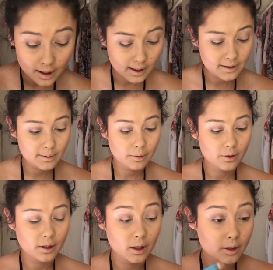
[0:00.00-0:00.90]
It is a
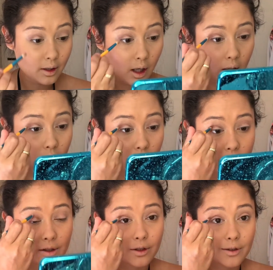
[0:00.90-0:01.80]
pretty dark
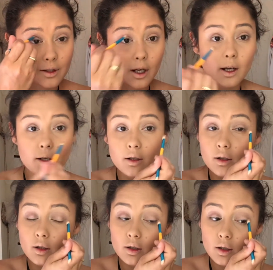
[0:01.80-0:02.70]
transition shade,
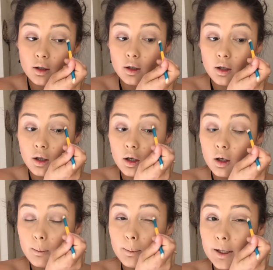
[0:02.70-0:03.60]

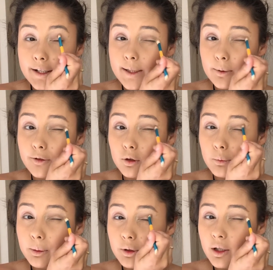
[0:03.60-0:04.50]
but it's
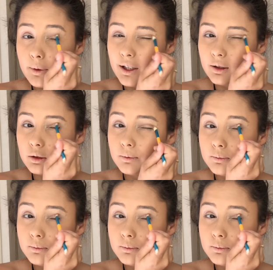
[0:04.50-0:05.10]
performing pretty well.